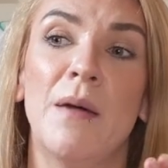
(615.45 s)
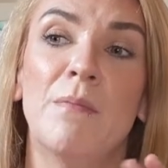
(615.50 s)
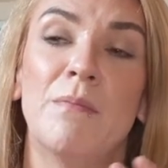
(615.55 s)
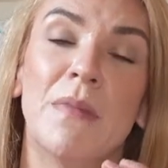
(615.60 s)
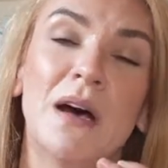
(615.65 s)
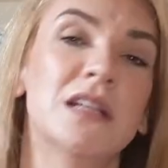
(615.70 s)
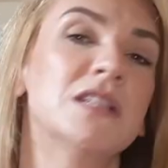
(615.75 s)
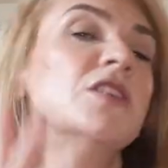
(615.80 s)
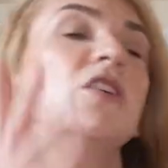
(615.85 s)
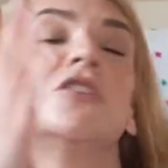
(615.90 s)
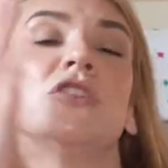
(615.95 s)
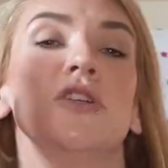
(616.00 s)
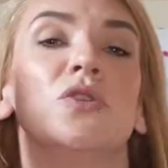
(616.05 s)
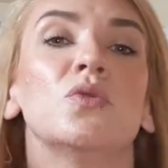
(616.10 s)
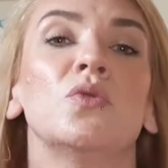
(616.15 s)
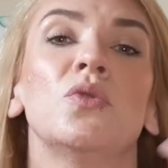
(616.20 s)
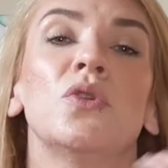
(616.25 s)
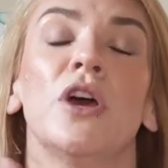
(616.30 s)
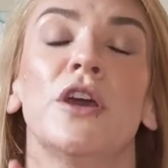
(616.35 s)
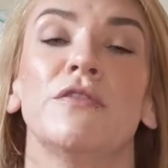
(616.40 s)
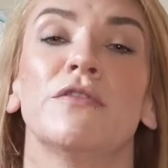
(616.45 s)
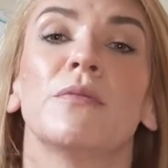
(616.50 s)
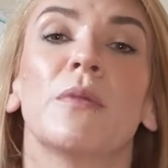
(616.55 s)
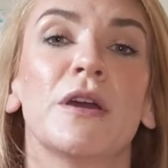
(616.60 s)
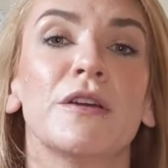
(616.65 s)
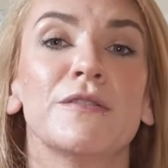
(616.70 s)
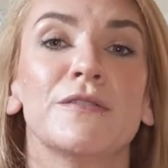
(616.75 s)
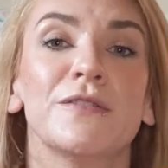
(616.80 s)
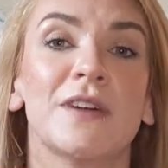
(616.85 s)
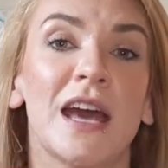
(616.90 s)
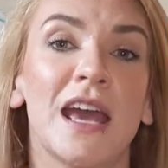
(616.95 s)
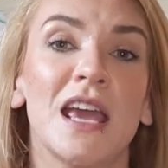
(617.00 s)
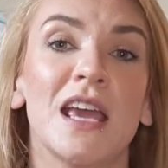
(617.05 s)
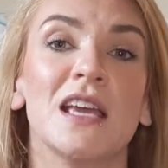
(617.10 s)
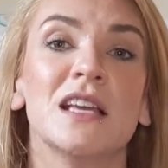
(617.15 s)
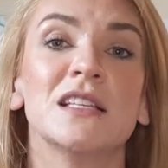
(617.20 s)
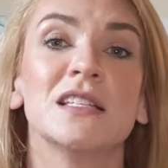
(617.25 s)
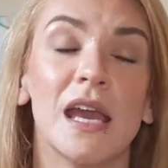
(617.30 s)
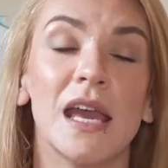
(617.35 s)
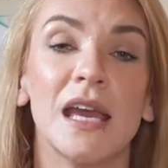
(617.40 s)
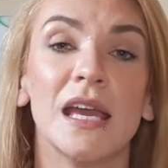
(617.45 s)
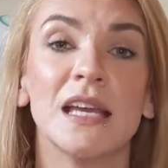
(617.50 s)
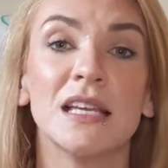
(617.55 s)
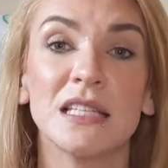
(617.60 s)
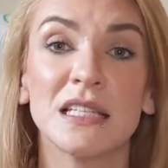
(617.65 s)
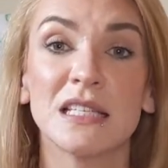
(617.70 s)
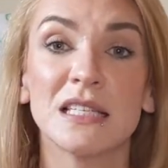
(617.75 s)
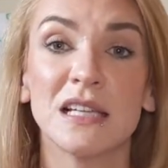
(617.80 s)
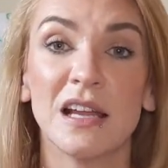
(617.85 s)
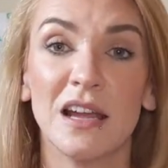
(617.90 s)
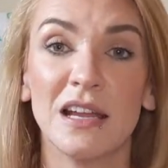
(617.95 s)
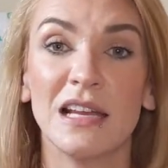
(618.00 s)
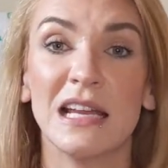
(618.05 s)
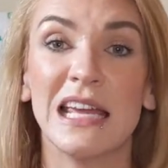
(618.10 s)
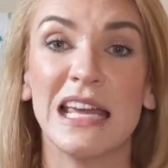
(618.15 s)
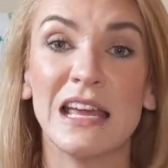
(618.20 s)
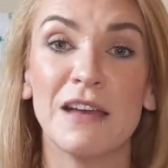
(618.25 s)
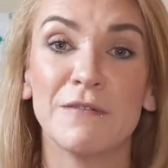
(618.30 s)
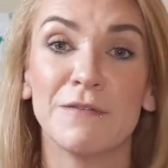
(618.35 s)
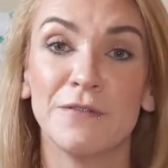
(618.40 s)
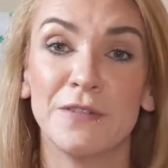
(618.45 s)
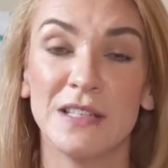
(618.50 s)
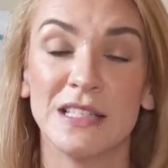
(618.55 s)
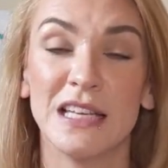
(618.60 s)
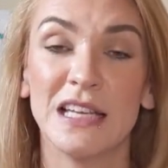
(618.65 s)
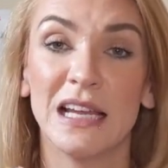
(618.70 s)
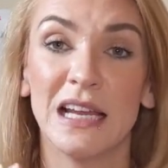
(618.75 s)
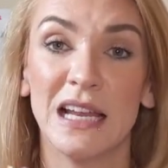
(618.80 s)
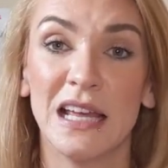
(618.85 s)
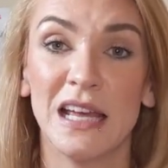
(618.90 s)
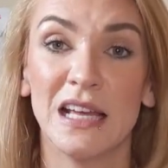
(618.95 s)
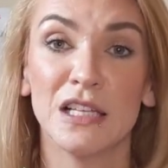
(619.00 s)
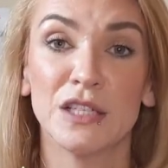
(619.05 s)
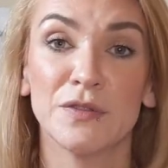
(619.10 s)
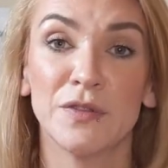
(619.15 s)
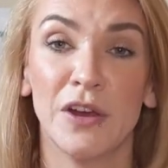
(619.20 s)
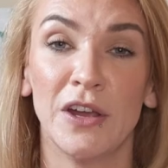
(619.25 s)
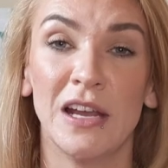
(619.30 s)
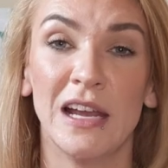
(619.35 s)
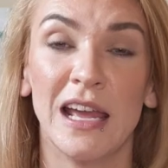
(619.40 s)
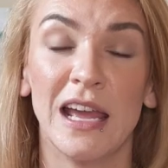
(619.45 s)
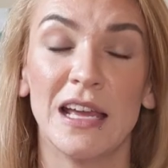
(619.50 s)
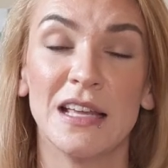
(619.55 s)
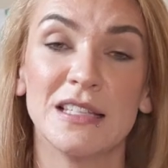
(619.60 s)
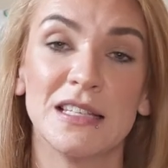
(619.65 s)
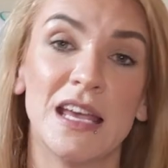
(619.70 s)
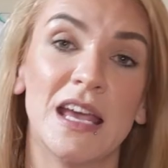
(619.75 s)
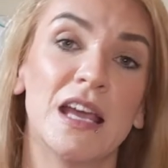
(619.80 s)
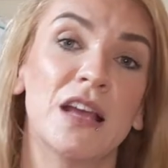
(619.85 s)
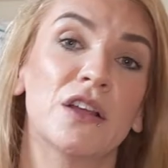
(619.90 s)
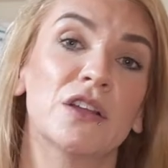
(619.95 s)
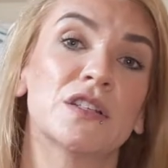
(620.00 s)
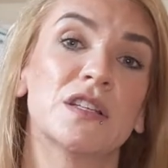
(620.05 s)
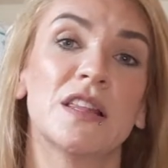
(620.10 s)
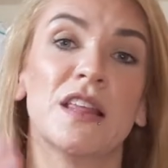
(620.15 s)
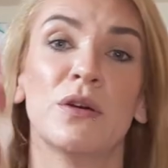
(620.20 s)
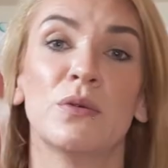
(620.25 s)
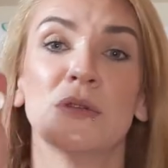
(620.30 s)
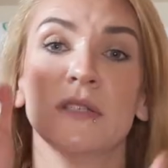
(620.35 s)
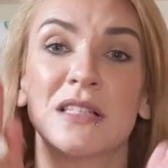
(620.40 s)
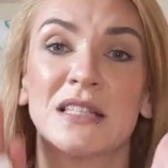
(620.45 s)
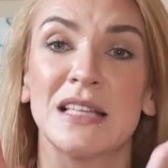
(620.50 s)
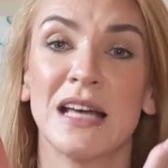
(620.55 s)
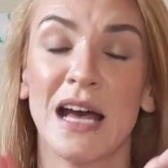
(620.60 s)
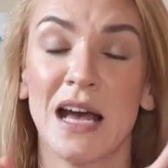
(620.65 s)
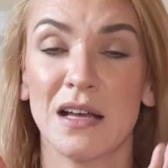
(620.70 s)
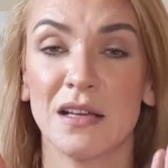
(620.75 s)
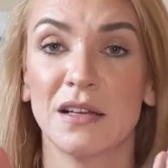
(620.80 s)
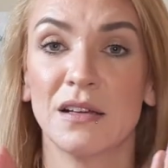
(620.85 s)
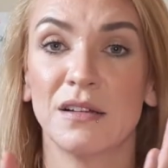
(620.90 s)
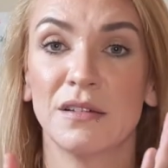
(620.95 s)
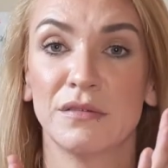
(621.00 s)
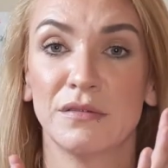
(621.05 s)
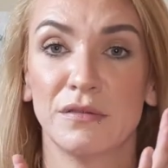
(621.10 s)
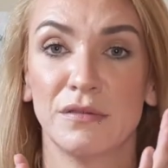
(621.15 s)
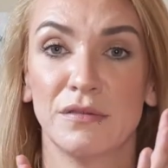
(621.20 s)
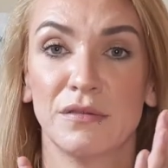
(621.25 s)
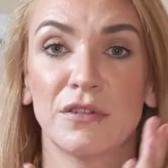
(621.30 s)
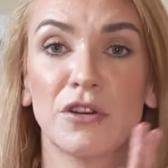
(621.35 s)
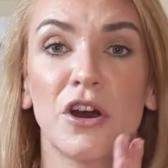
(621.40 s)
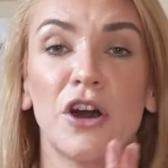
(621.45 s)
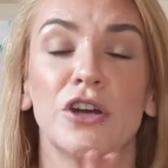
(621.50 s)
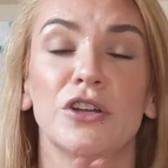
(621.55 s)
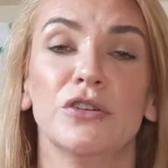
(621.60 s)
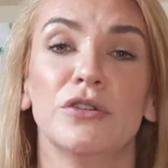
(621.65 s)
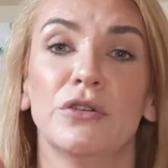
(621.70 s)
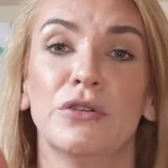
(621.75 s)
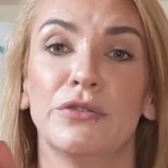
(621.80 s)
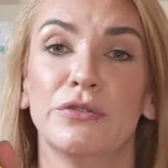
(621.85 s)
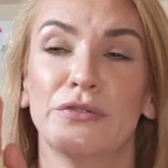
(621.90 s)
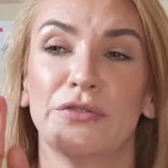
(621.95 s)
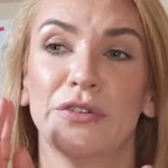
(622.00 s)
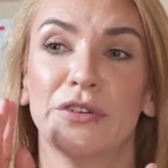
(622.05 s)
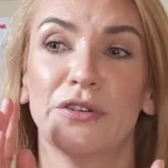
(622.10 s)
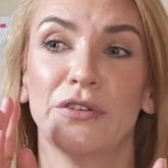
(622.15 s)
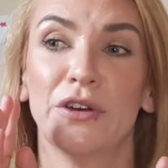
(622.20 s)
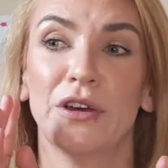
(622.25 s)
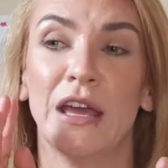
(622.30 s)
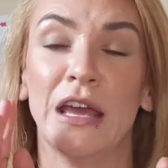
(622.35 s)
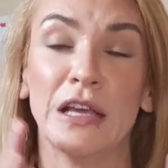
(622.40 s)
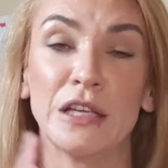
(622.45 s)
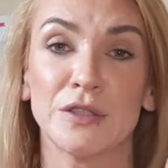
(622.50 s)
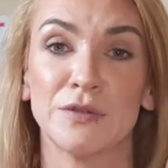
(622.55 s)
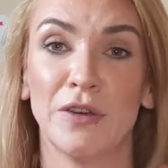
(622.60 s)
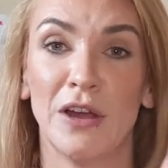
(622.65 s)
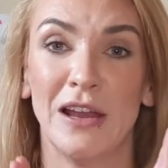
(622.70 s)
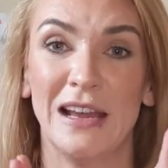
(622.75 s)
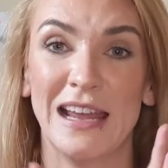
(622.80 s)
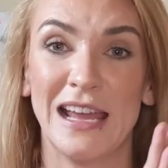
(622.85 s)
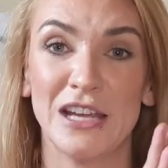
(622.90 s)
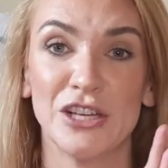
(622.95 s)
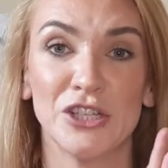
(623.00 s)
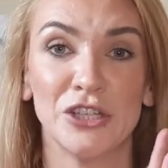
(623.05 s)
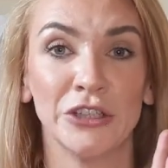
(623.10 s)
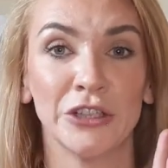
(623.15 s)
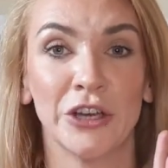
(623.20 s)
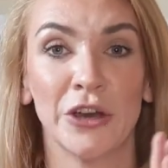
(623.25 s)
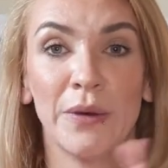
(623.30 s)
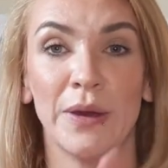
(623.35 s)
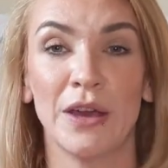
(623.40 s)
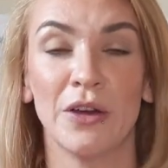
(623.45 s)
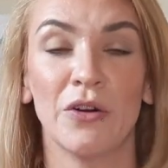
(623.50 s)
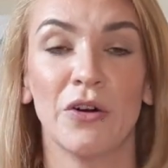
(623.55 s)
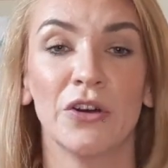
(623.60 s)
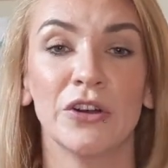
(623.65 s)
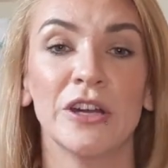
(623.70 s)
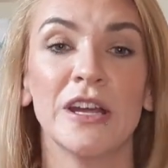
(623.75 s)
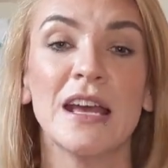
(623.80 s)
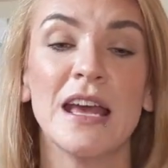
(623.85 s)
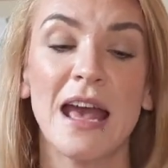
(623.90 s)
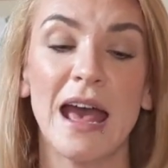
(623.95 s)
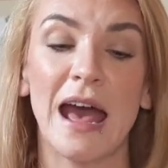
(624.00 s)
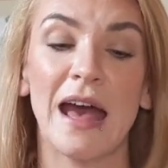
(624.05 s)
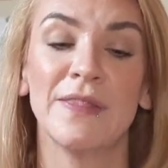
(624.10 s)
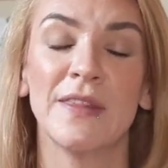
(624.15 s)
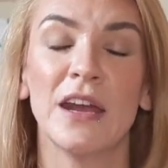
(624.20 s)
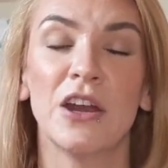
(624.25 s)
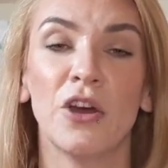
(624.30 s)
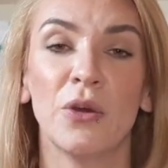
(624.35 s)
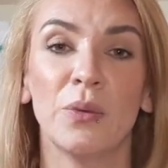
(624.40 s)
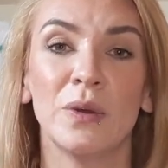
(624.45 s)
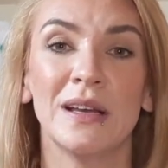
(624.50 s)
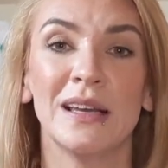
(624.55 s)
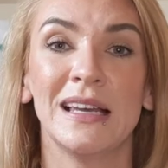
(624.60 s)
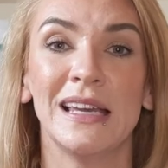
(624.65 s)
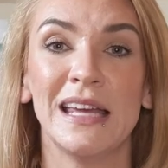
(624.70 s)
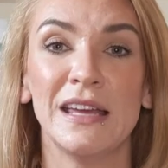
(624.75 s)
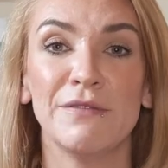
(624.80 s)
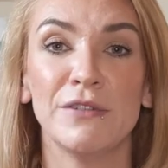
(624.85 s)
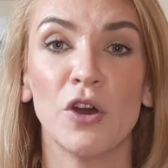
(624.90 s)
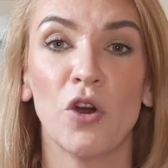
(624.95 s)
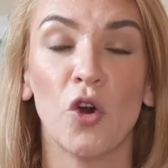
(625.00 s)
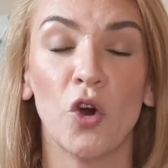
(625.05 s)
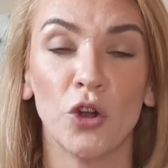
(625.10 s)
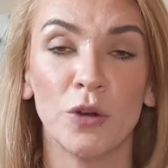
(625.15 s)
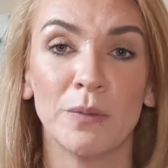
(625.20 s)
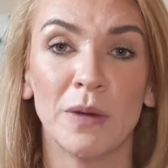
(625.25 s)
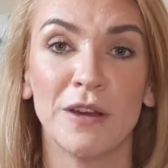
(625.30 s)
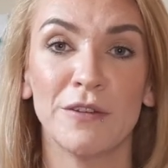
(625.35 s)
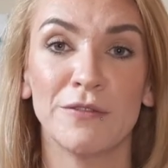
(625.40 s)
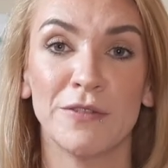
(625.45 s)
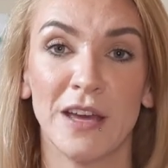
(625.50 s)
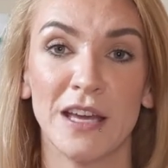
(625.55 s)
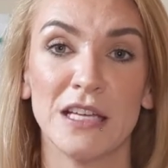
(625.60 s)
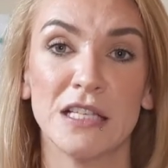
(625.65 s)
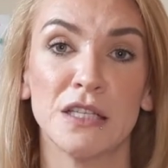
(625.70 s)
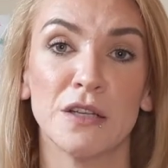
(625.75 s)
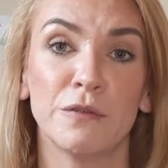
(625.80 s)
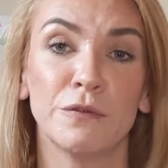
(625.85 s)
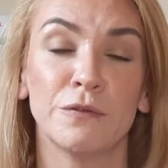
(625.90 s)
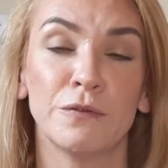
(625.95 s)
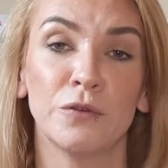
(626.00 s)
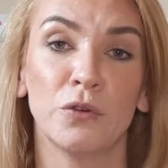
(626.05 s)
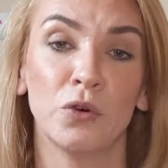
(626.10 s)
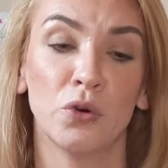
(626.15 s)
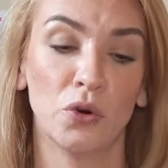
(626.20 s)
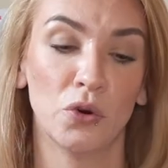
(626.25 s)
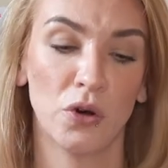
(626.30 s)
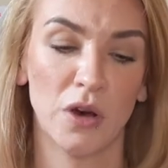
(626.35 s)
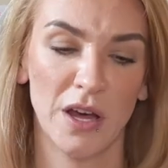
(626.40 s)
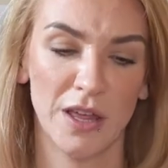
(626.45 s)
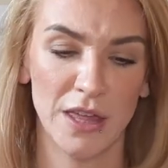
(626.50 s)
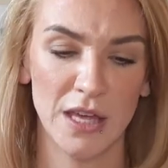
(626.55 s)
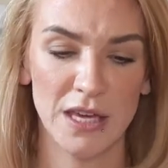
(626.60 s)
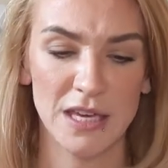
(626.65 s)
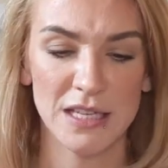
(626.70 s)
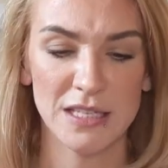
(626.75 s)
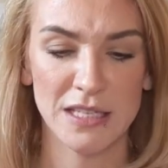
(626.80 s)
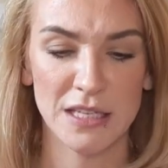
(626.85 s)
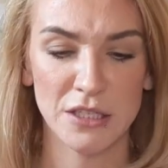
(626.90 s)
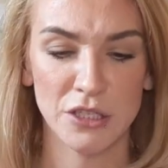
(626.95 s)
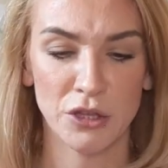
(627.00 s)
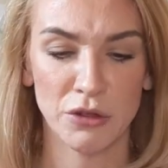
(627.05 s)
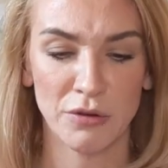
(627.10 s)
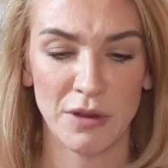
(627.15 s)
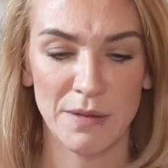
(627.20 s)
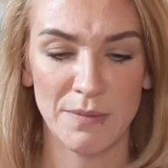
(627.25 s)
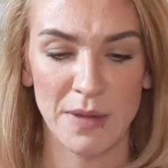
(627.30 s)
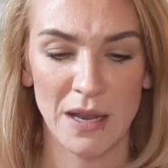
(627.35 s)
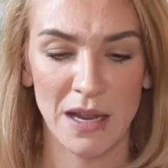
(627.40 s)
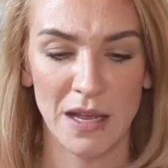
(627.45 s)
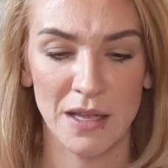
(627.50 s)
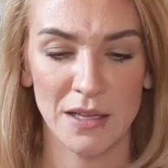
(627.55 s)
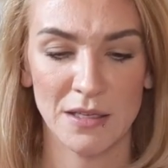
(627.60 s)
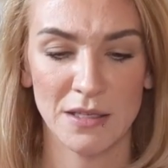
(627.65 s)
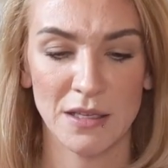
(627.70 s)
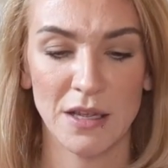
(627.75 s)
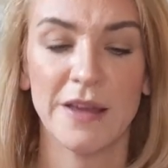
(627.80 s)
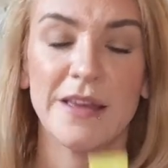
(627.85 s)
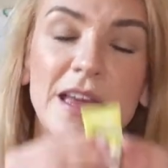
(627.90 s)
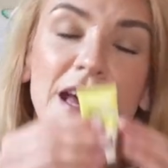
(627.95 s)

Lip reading: massage it all over my face. It is slightly physically exfoliating, so there was that kind of exfoliation going on, and then I would leave it on my face for, I think it says 3 minutes.